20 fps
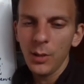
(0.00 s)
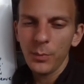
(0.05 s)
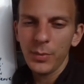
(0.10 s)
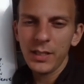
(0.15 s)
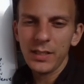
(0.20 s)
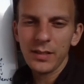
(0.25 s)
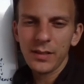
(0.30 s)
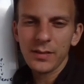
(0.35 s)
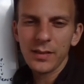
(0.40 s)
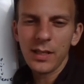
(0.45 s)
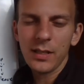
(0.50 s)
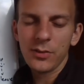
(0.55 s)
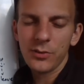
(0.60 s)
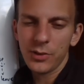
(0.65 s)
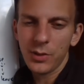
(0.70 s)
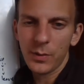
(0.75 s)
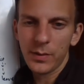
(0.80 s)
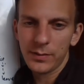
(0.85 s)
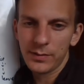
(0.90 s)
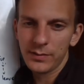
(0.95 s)
but it does kind of
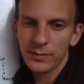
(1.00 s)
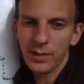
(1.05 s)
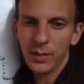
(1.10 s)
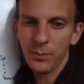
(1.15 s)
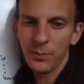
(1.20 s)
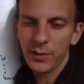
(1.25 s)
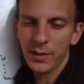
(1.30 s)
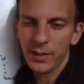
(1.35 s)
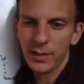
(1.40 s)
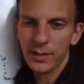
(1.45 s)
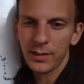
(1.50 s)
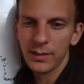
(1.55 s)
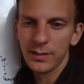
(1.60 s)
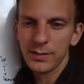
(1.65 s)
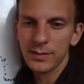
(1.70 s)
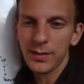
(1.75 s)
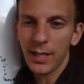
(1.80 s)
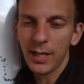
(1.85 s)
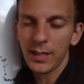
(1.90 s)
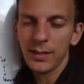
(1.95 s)
show us something
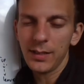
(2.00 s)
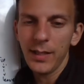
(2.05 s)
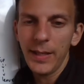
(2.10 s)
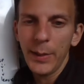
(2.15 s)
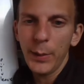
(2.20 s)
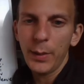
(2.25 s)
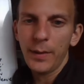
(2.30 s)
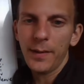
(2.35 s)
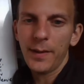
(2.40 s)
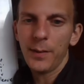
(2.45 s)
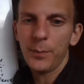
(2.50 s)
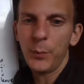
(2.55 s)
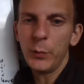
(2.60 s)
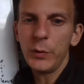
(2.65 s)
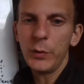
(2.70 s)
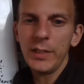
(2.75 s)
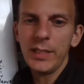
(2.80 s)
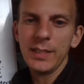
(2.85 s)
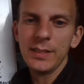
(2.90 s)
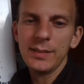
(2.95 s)
is that um,
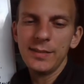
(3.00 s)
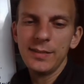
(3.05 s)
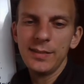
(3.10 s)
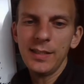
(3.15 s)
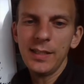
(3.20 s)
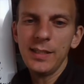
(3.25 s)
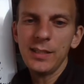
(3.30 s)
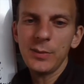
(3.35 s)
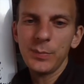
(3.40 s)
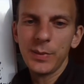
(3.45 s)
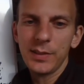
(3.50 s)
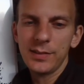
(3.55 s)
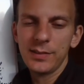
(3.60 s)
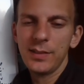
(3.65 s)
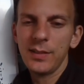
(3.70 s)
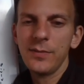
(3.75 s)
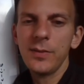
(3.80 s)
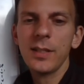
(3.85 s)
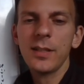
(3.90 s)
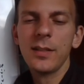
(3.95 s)
we can see
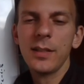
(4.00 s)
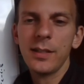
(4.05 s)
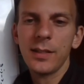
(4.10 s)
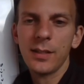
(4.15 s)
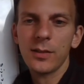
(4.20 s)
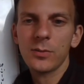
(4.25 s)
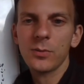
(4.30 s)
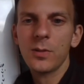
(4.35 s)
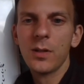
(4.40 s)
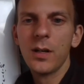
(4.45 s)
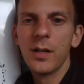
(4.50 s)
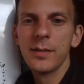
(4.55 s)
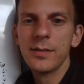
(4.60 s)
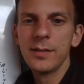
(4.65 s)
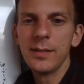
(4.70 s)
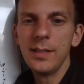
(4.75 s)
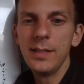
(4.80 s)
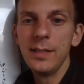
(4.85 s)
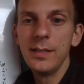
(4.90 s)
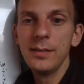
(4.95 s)
specifically that
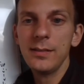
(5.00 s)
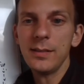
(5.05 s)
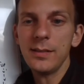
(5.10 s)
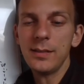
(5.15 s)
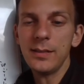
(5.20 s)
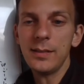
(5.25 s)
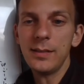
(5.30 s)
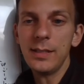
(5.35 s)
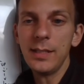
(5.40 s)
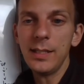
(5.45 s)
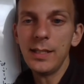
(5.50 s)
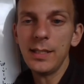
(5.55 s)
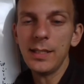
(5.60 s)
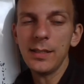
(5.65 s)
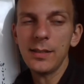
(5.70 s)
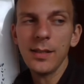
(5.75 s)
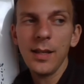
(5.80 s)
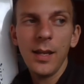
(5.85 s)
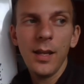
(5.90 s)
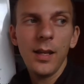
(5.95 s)
Ross is
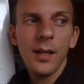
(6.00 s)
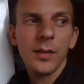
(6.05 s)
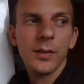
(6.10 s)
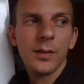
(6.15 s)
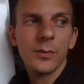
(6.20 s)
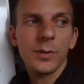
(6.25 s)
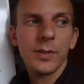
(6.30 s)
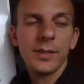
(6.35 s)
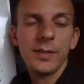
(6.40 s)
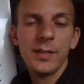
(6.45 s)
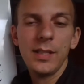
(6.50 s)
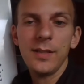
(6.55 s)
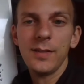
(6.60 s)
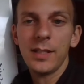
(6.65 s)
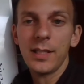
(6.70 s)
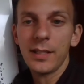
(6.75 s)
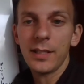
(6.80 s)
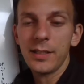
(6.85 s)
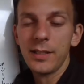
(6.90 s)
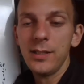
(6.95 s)
indeed
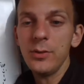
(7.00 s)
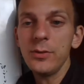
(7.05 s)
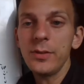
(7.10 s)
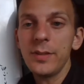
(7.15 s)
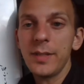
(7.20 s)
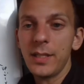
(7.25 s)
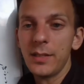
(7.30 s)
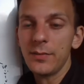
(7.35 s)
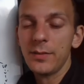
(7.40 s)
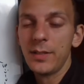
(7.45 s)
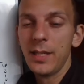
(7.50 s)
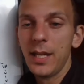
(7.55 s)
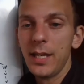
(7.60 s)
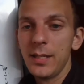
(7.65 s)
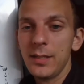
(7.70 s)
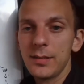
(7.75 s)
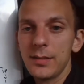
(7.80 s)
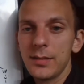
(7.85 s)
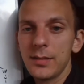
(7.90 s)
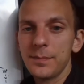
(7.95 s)
receiving accusative
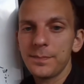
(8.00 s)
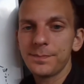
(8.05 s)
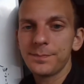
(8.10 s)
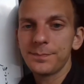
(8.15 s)
case